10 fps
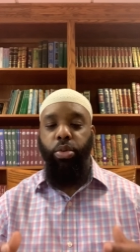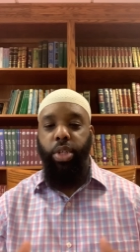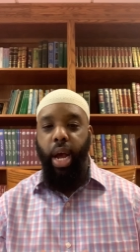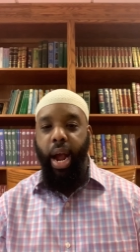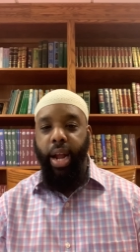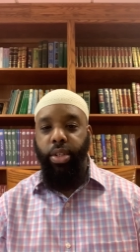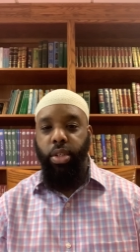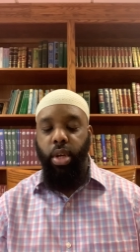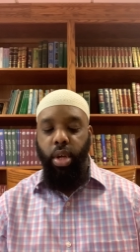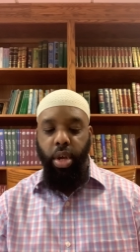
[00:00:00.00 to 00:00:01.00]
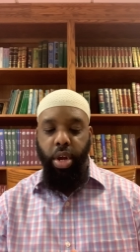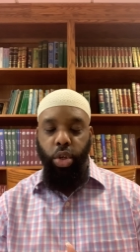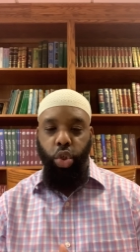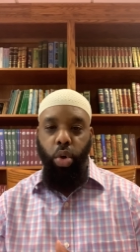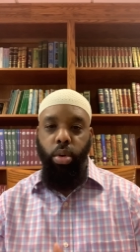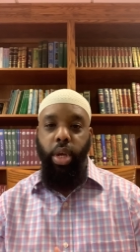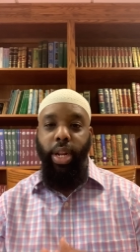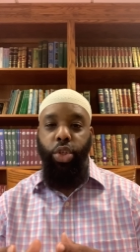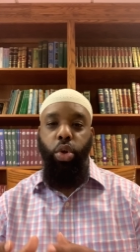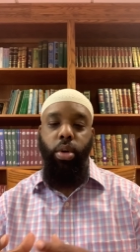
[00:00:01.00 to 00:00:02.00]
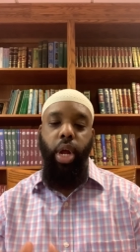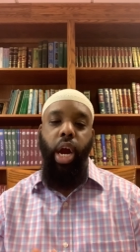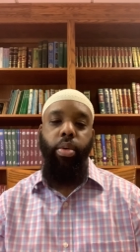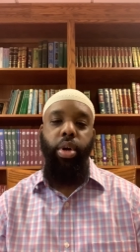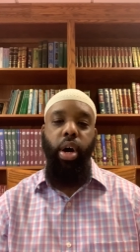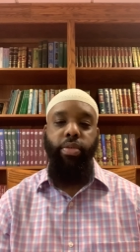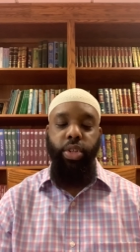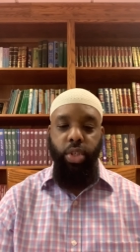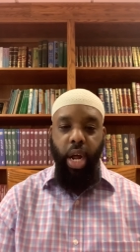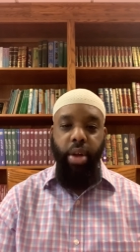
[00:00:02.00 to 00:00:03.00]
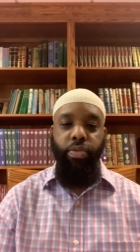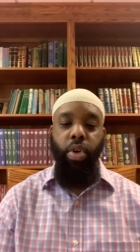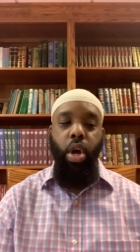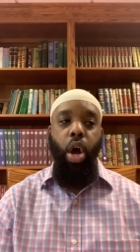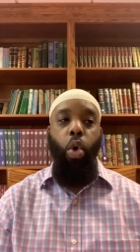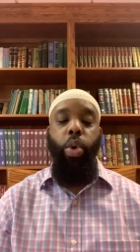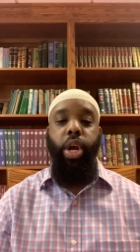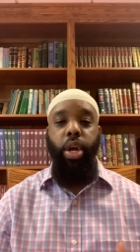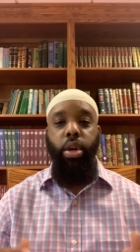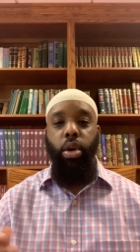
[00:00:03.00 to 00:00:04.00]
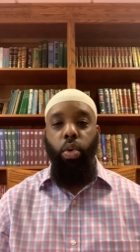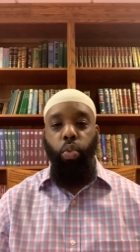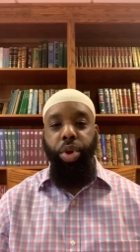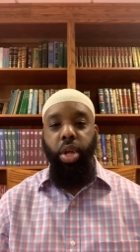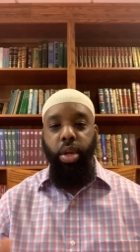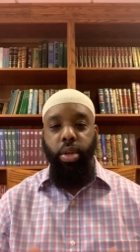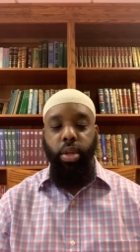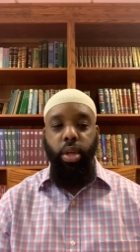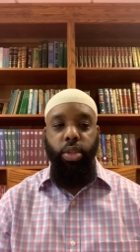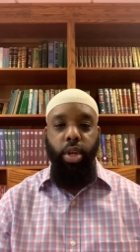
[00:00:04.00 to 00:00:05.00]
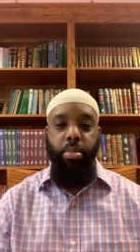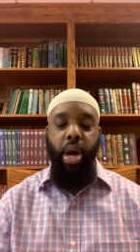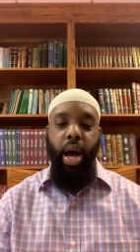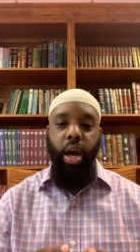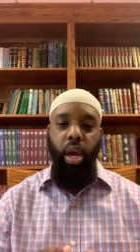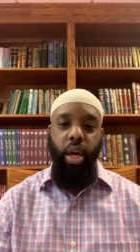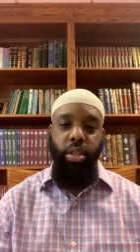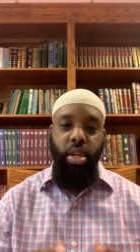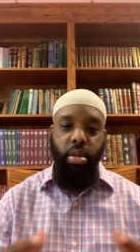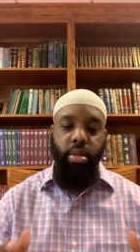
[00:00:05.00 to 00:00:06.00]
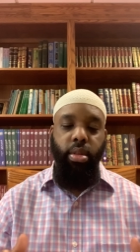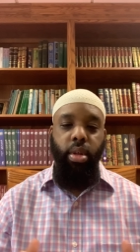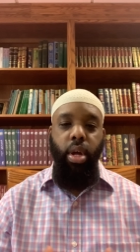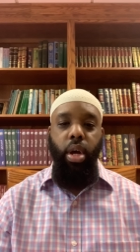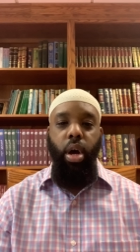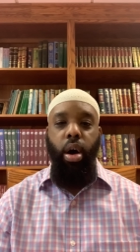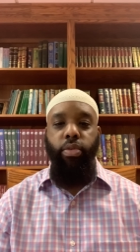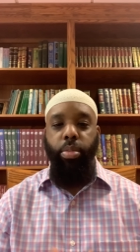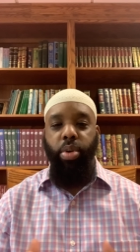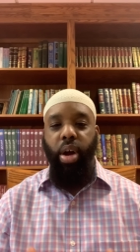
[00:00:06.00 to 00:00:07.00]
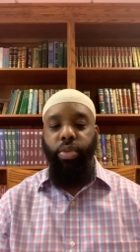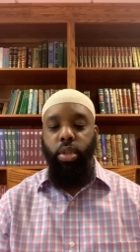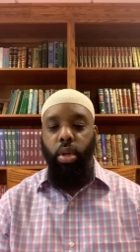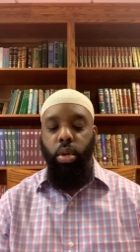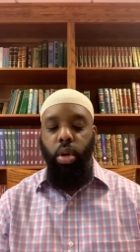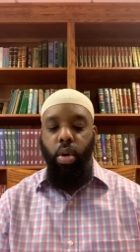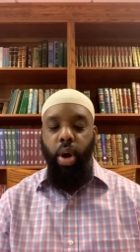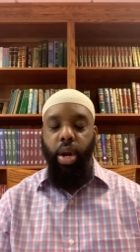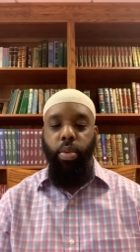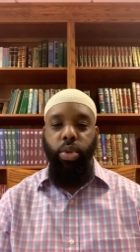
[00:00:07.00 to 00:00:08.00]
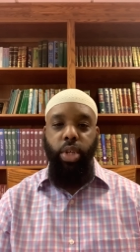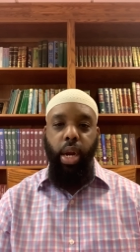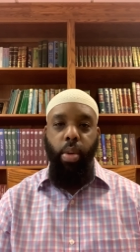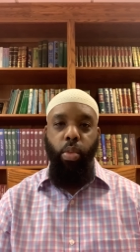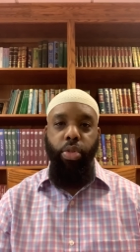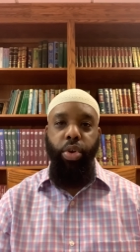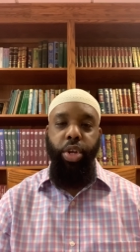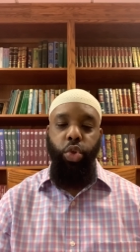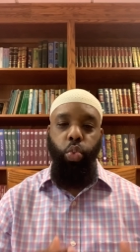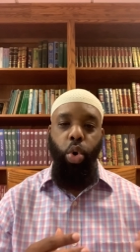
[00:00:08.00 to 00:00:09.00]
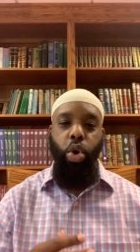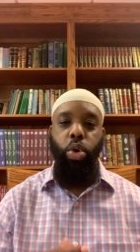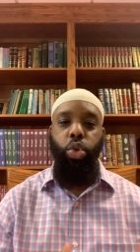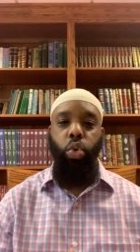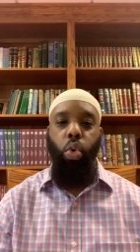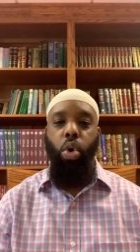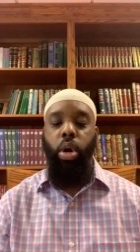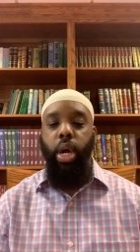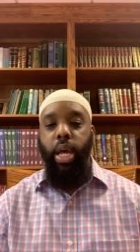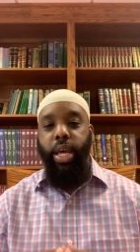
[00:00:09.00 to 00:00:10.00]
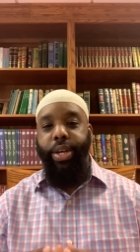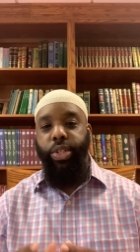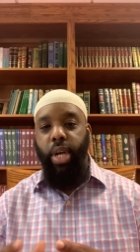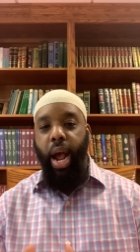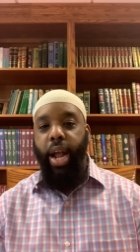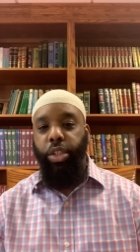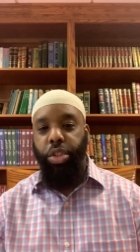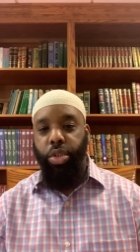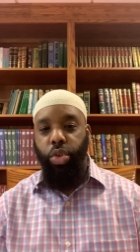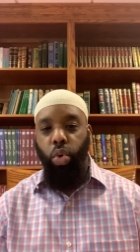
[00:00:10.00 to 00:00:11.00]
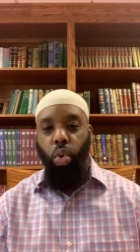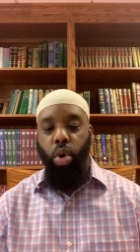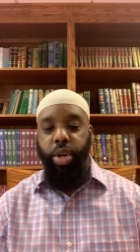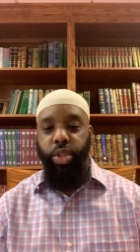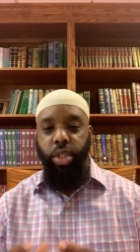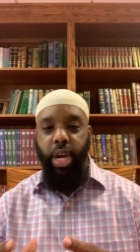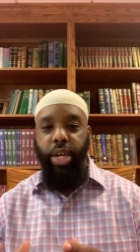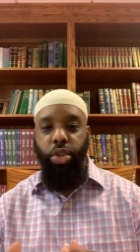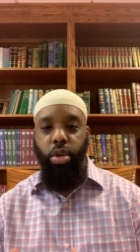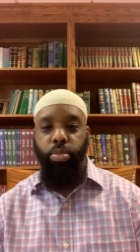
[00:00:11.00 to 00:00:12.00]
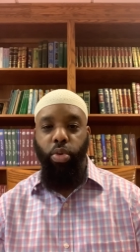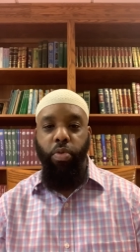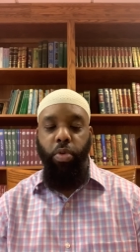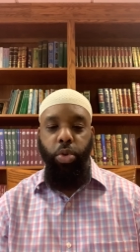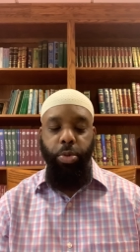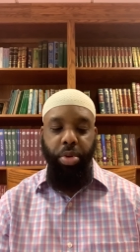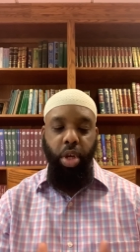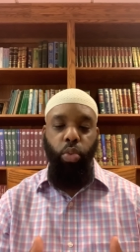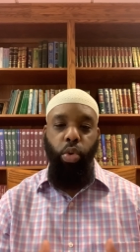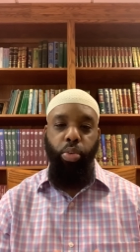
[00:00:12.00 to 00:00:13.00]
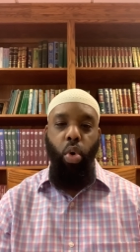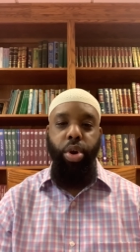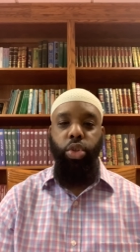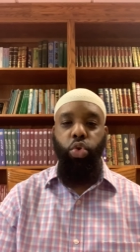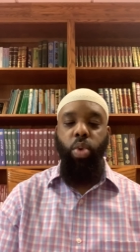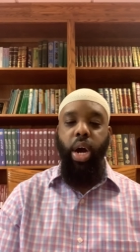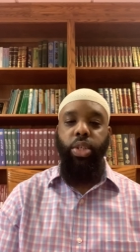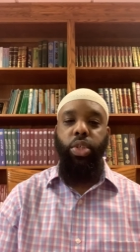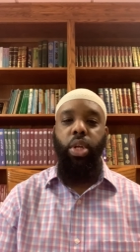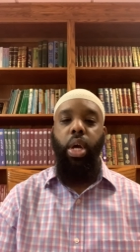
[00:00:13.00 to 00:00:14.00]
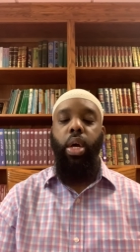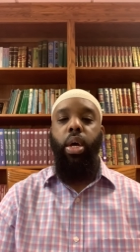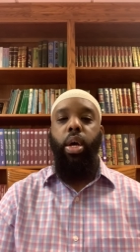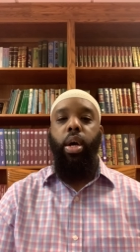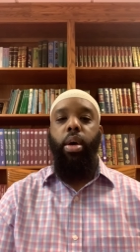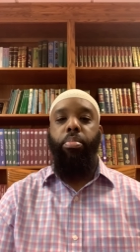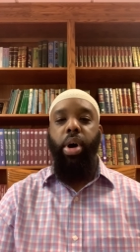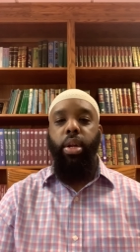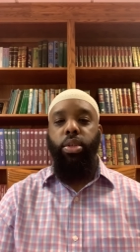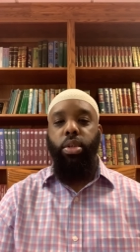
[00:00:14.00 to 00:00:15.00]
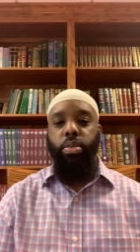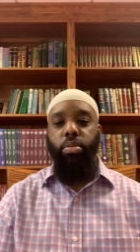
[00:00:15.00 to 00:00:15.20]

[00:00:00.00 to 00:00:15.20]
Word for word: to act in a certain, in a certain area of his life. We can read some ahadith of the Prophet wasallam, whether his words or his actions or his tacit approvals being reported to us, but